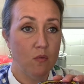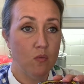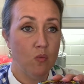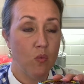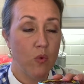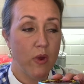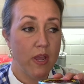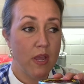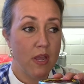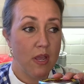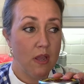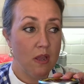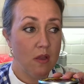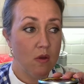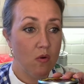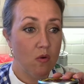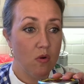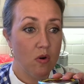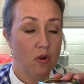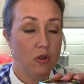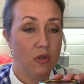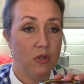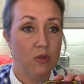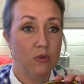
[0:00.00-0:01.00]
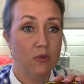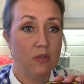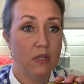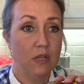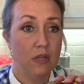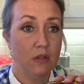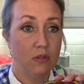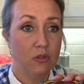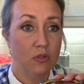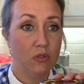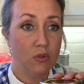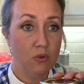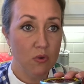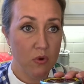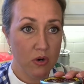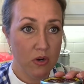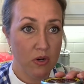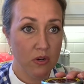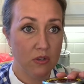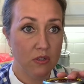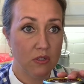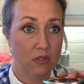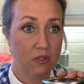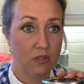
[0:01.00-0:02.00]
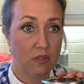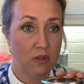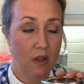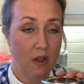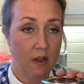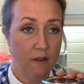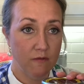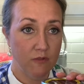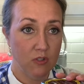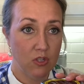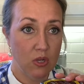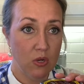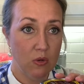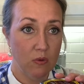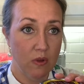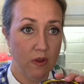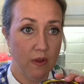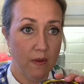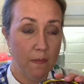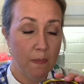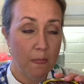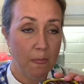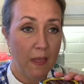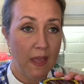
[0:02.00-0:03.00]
we are using a source of tuna